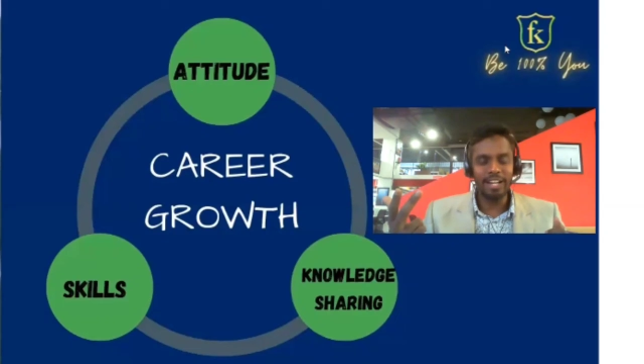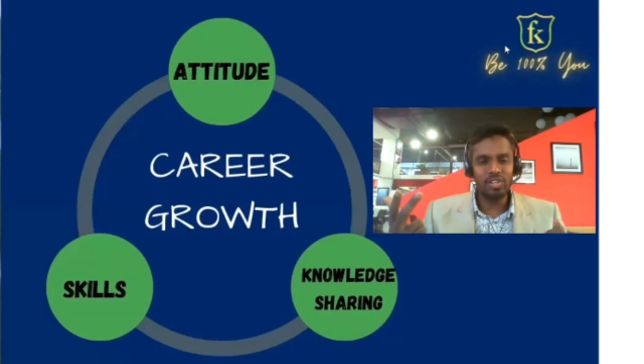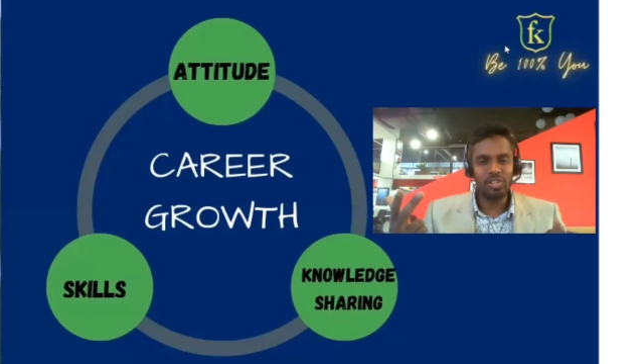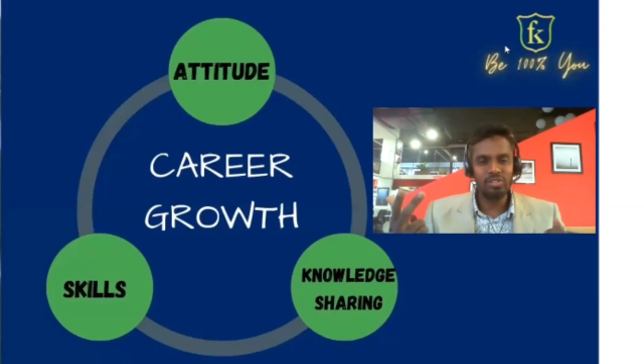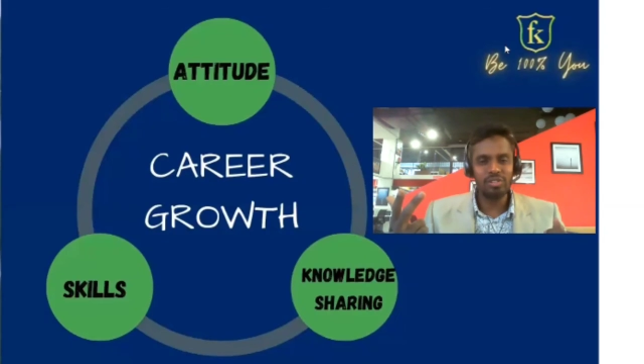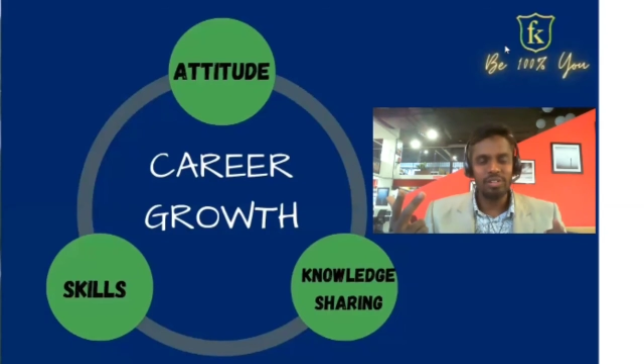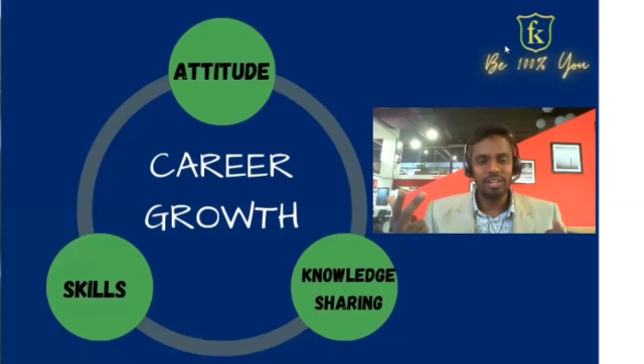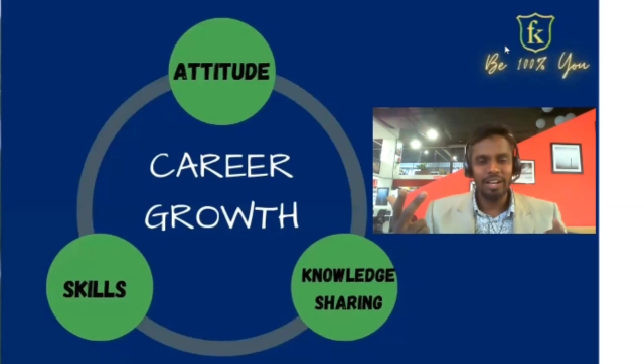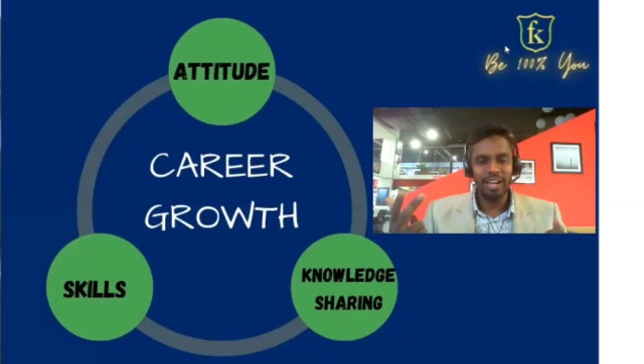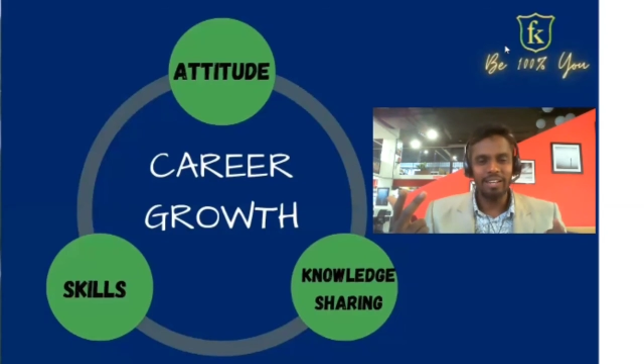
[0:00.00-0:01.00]
connections.
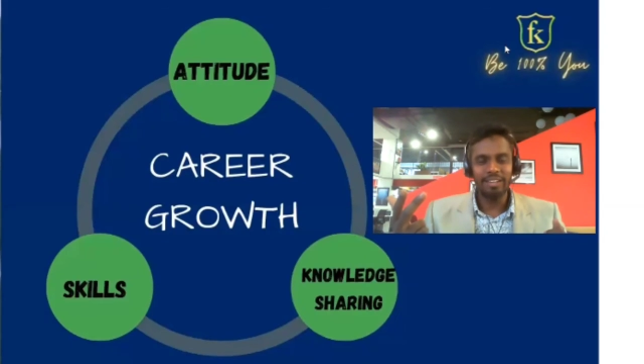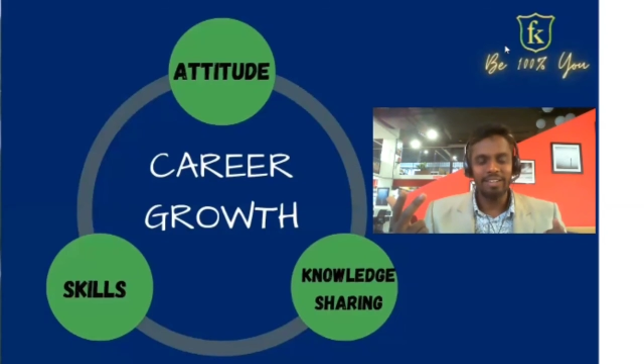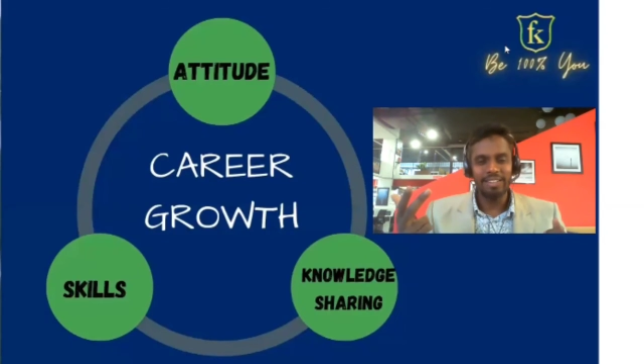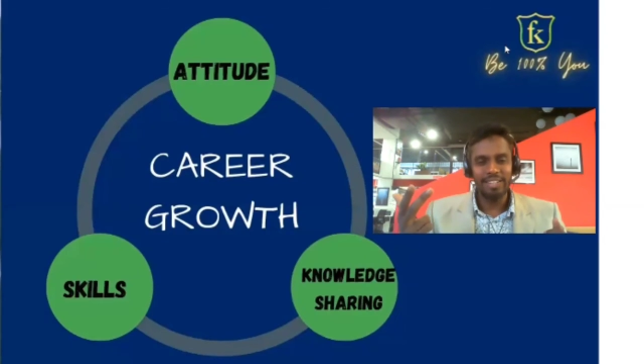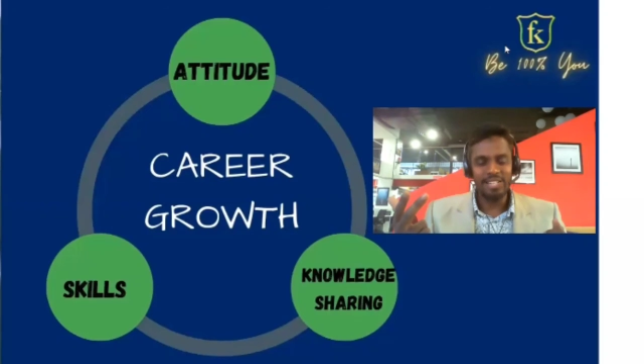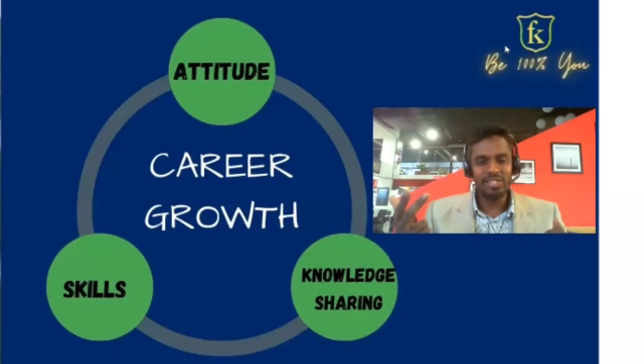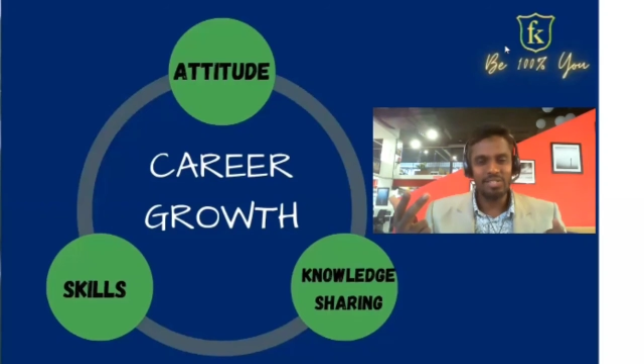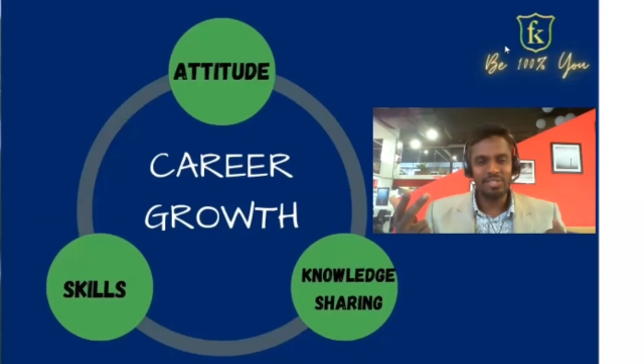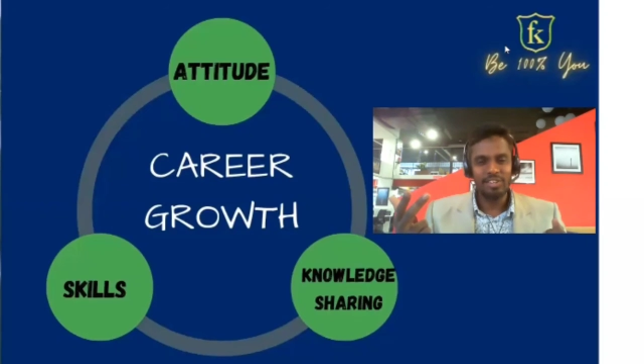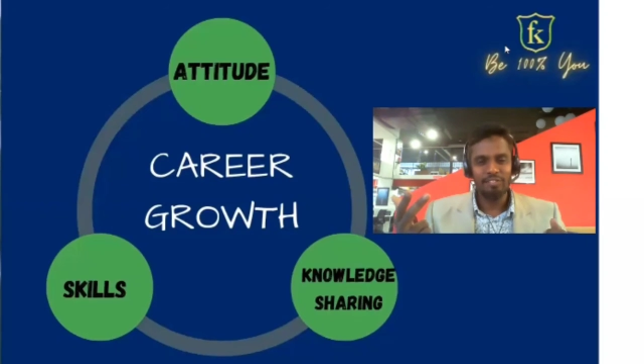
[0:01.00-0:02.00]
And yes,